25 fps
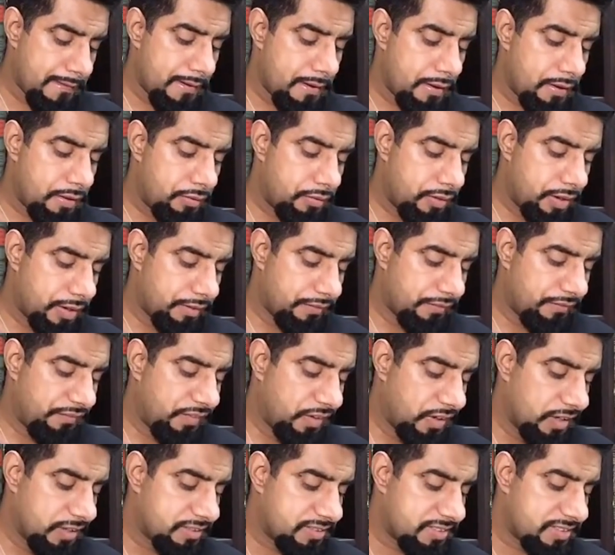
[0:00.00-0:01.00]

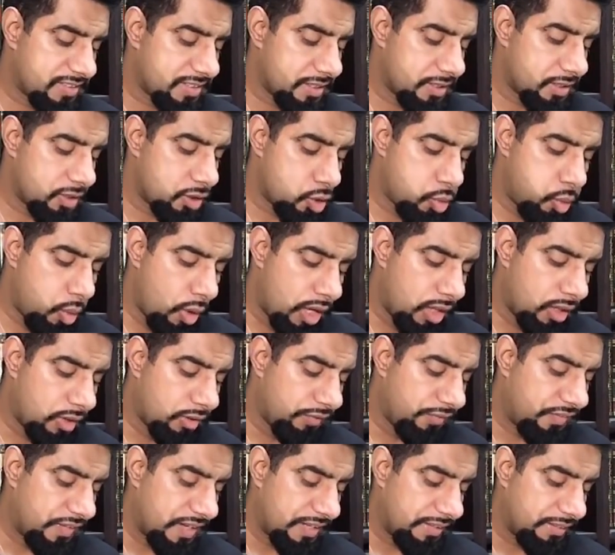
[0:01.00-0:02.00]
verse
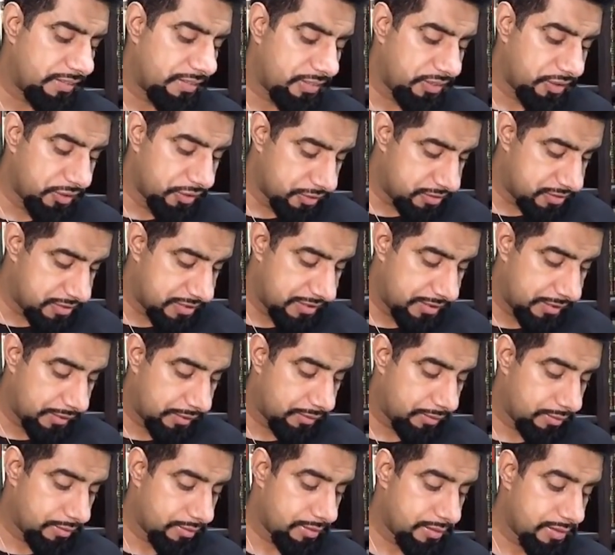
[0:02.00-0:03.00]
12 and 13.
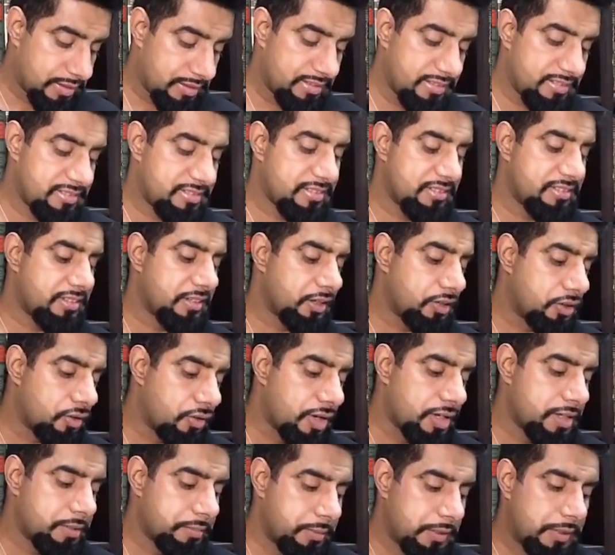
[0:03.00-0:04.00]
This is
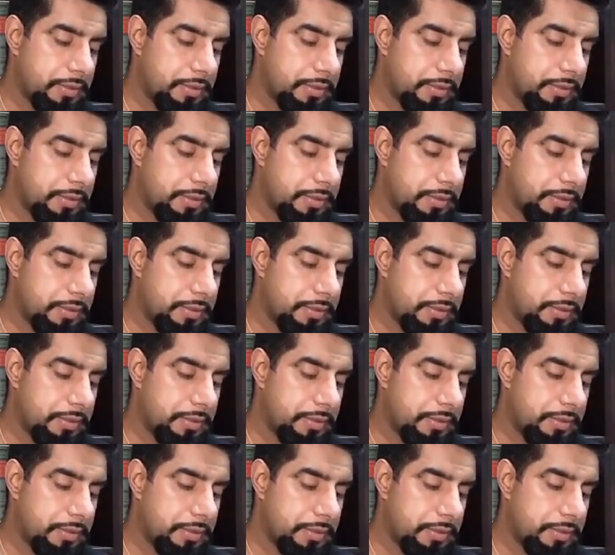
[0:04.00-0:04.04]
incredibly